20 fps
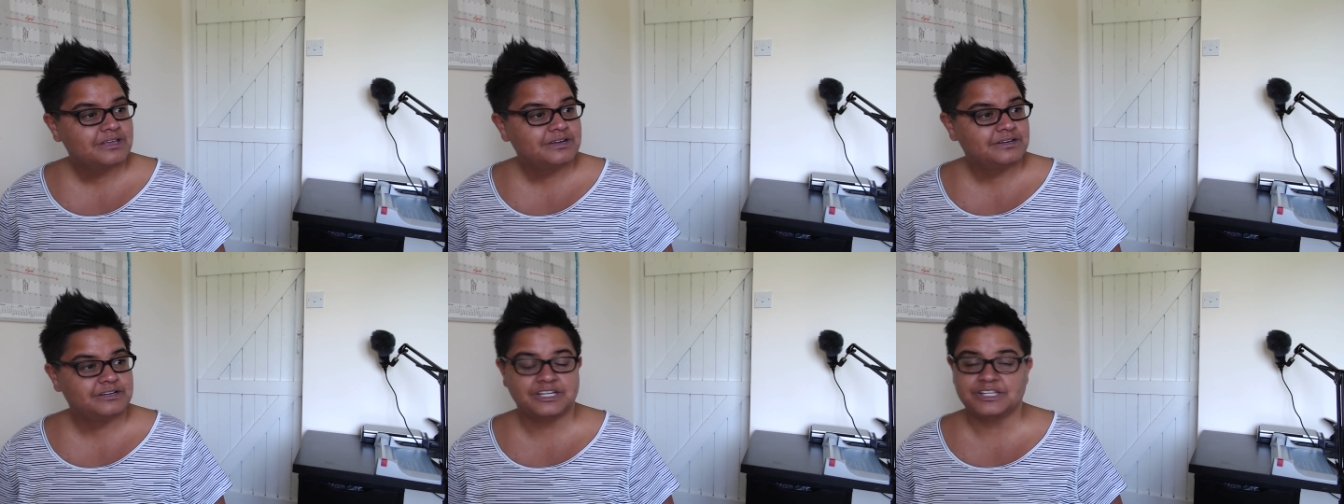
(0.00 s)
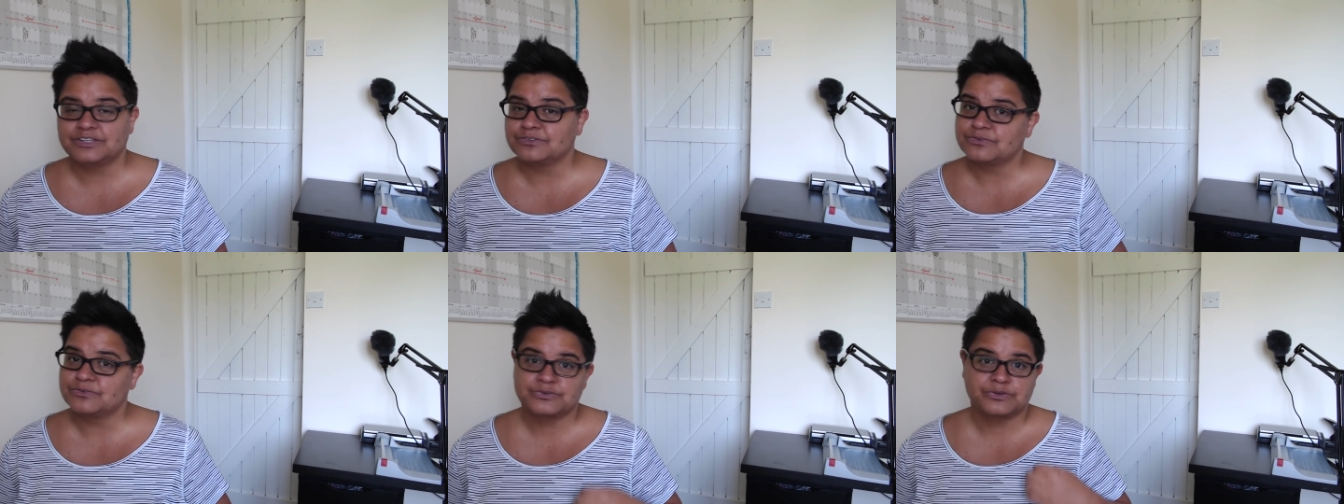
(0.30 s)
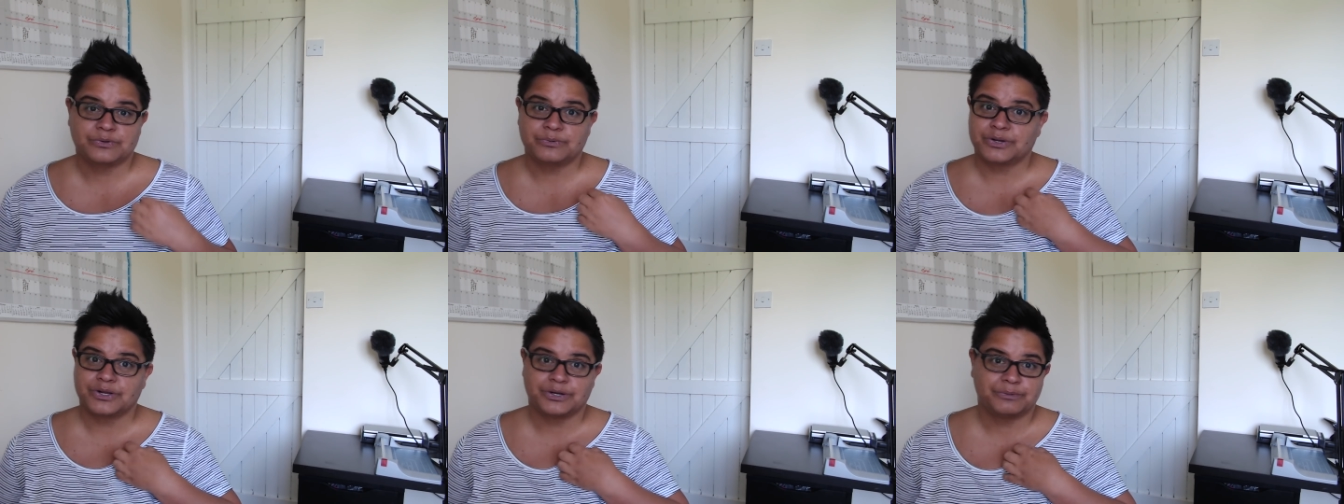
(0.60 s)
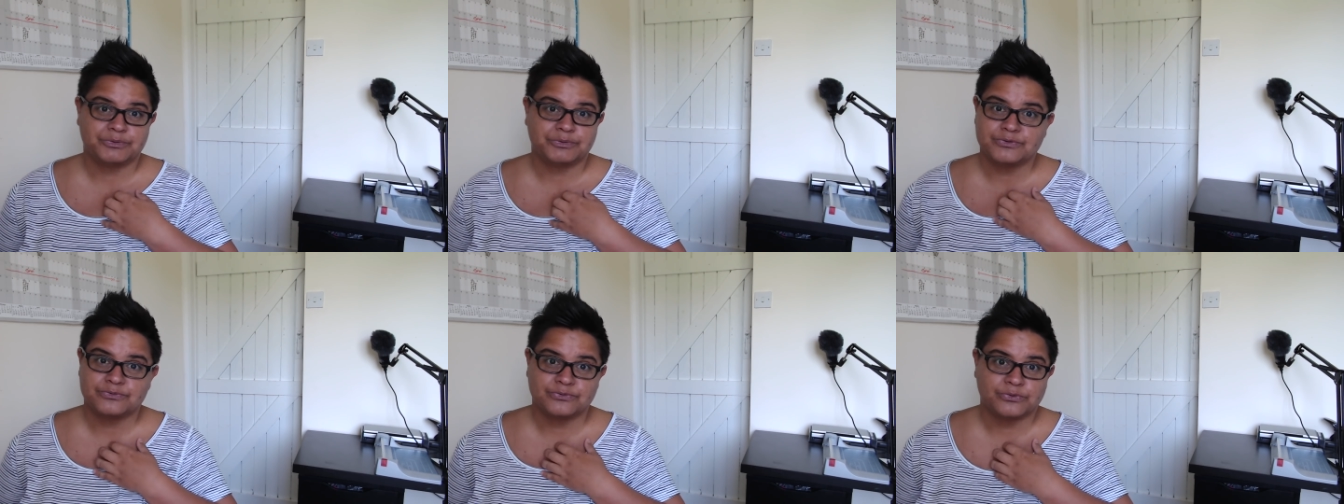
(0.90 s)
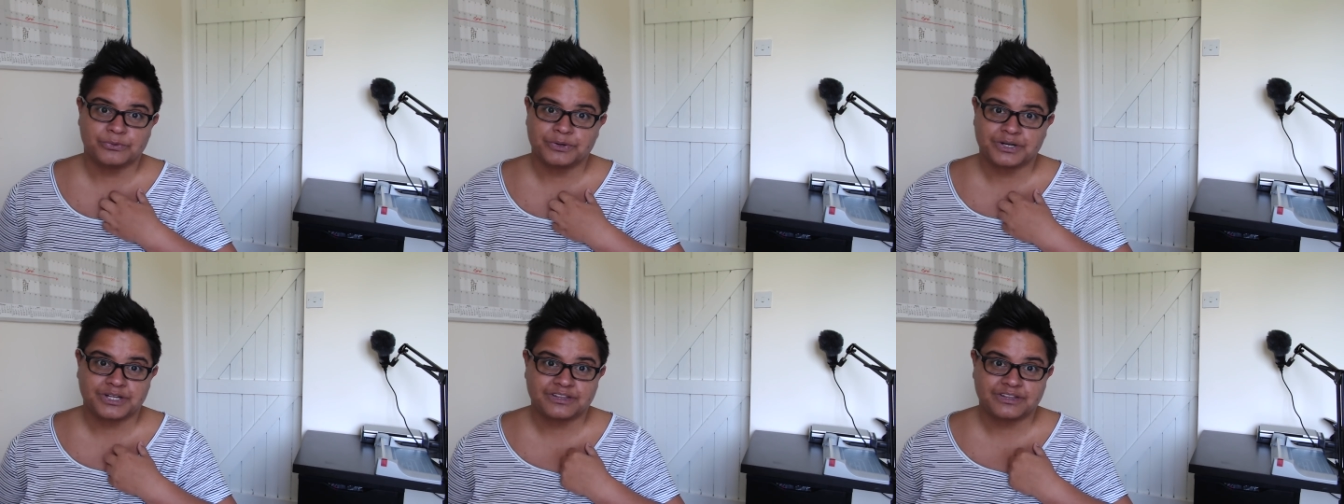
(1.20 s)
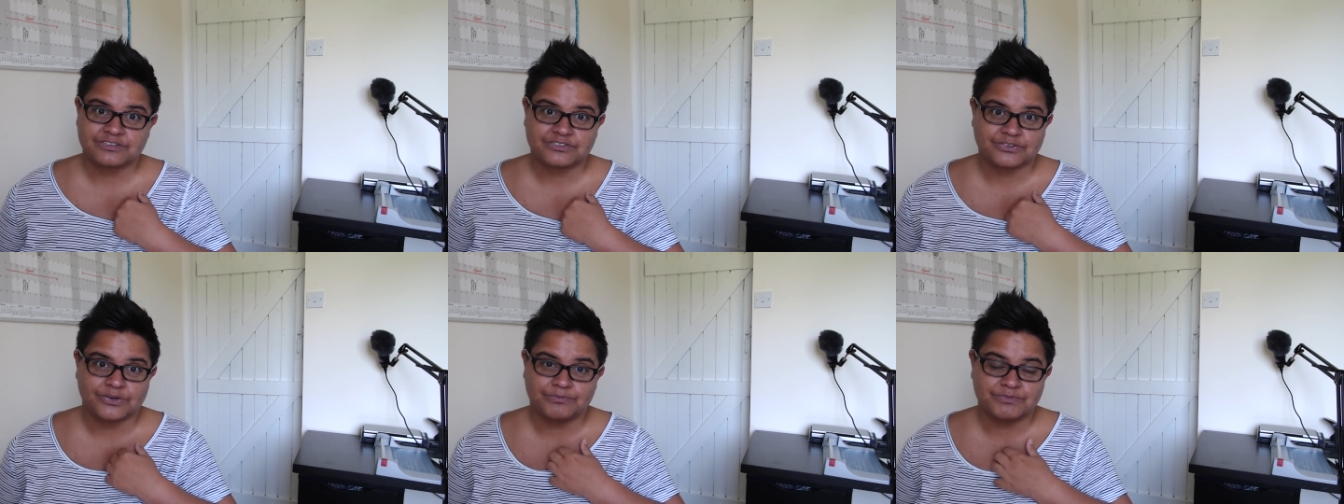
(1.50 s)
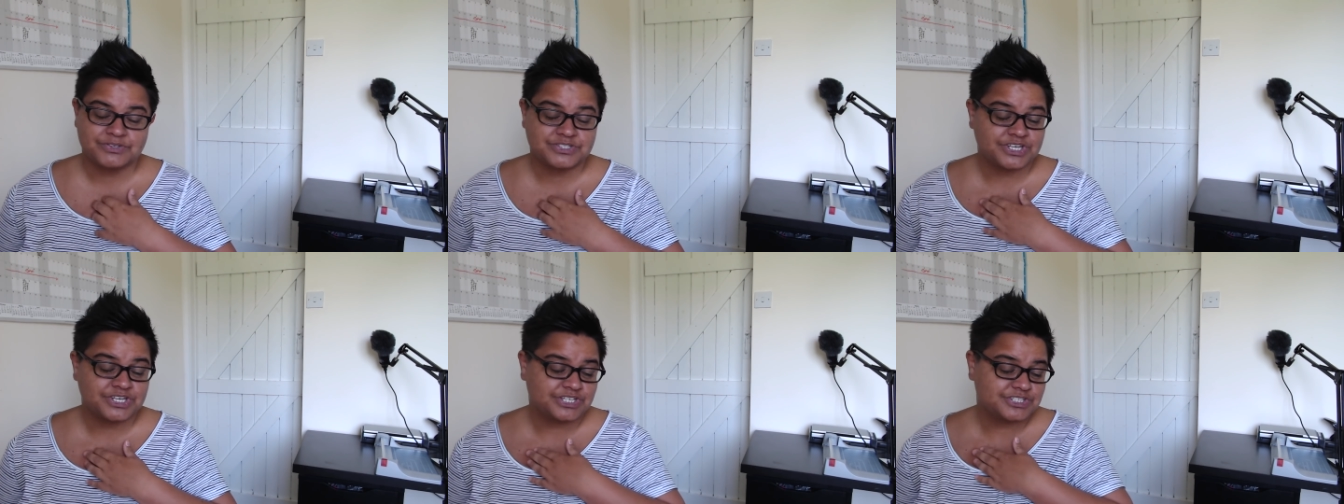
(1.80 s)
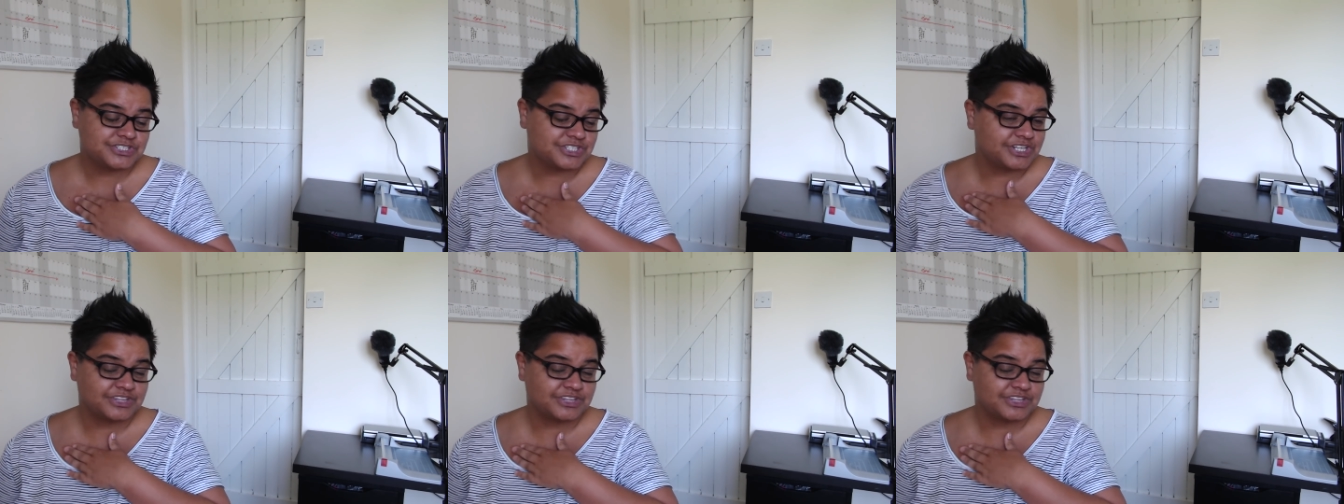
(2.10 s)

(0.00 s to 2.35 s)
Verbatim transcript: neither of you were going to move forward in this conversation,